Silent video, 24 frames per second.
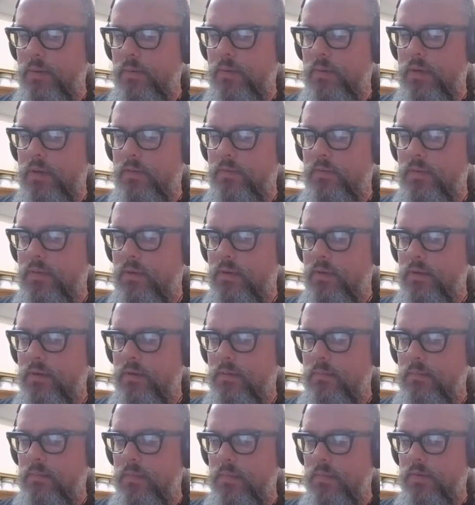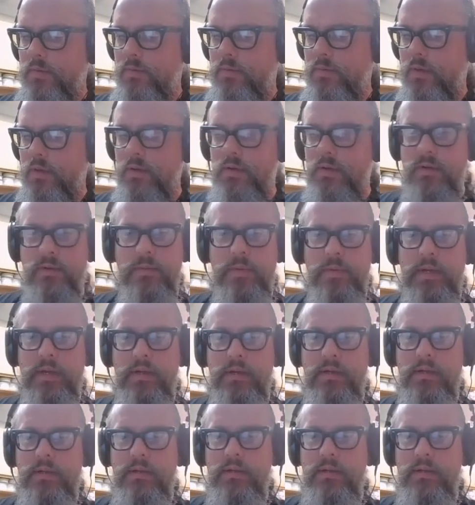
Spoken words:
one of their most underrated,